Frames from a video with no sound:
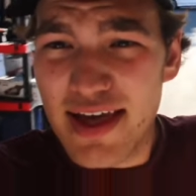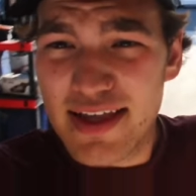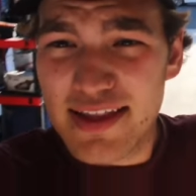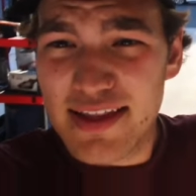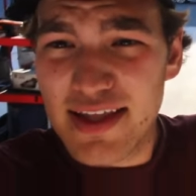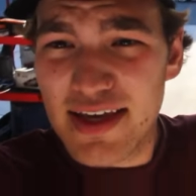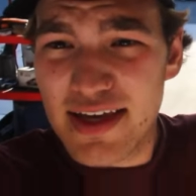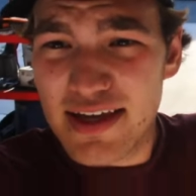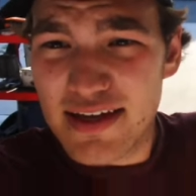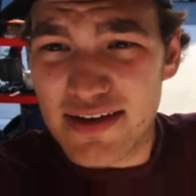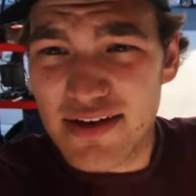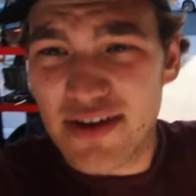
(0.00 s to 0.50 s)

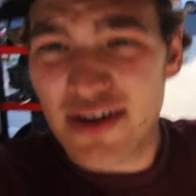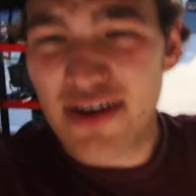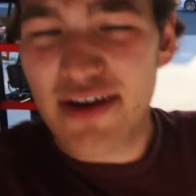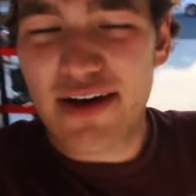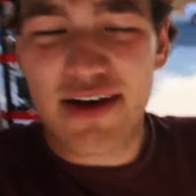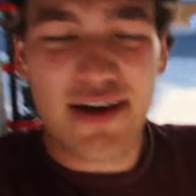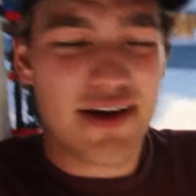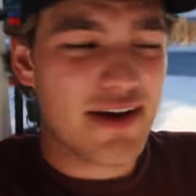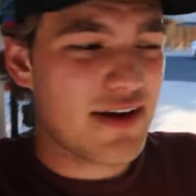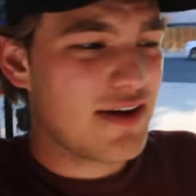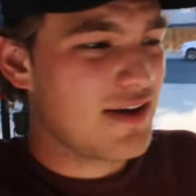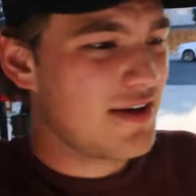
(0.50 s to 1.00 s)
And then
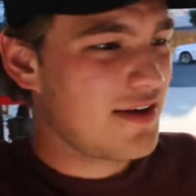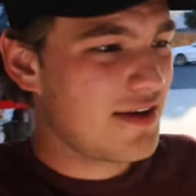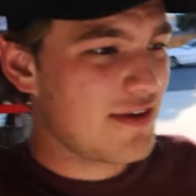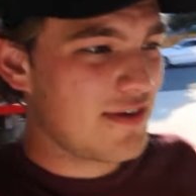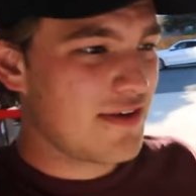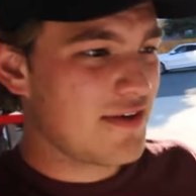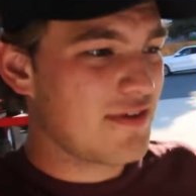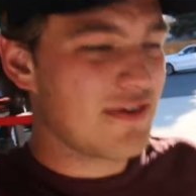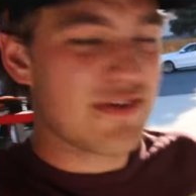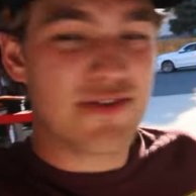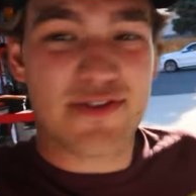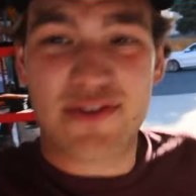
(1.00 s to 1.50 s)
uh,
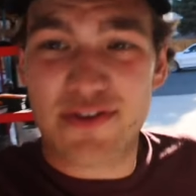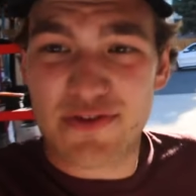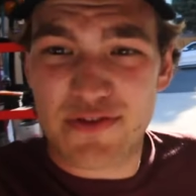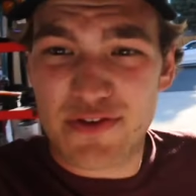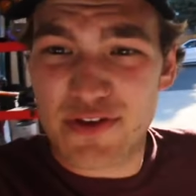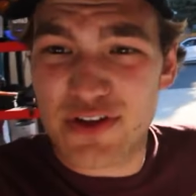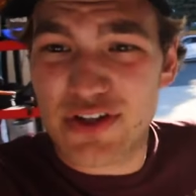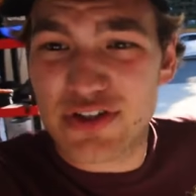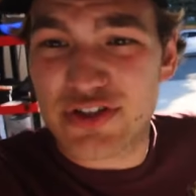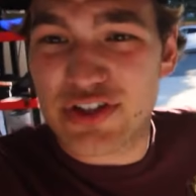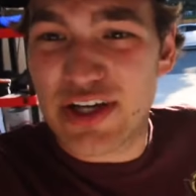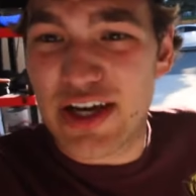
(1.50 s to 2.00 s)
for,
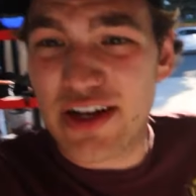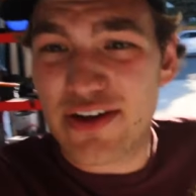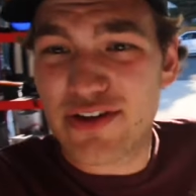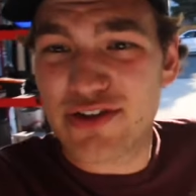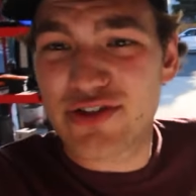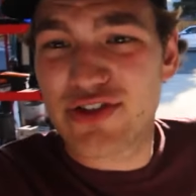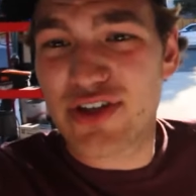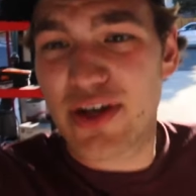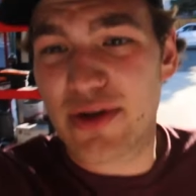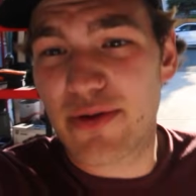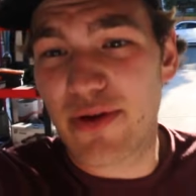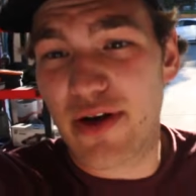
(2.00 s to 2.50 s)
for the
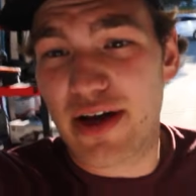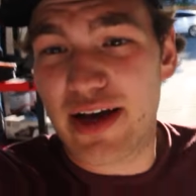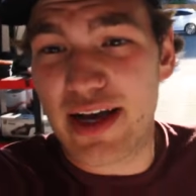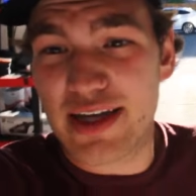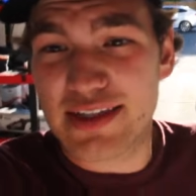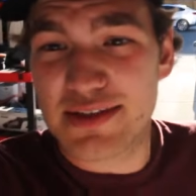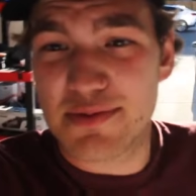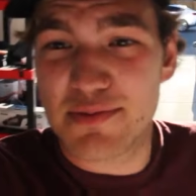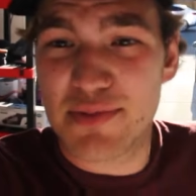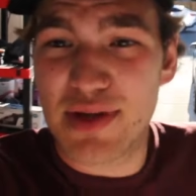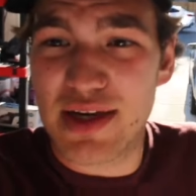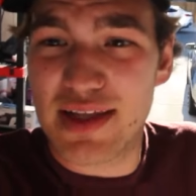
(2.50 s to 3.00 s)
channel in general. I
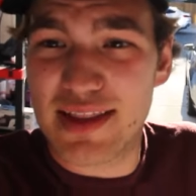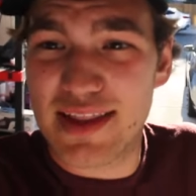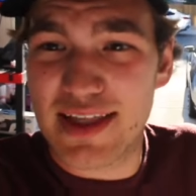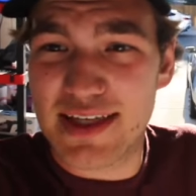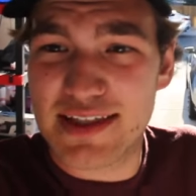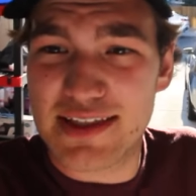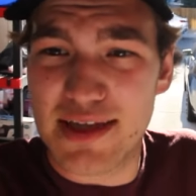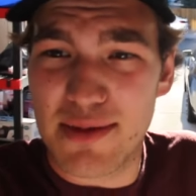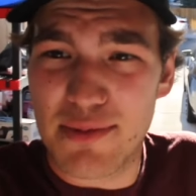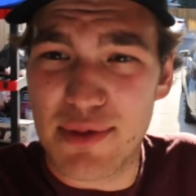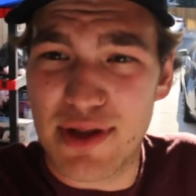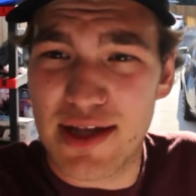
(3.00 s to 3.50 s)
got some big
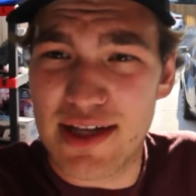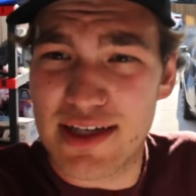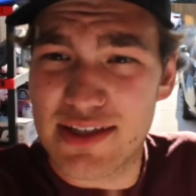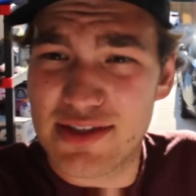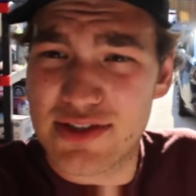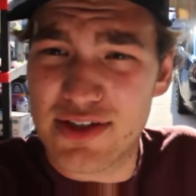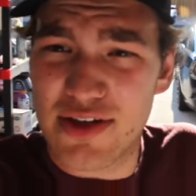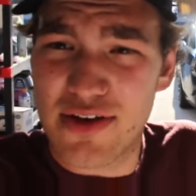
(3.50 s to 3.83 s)
things I'm planning.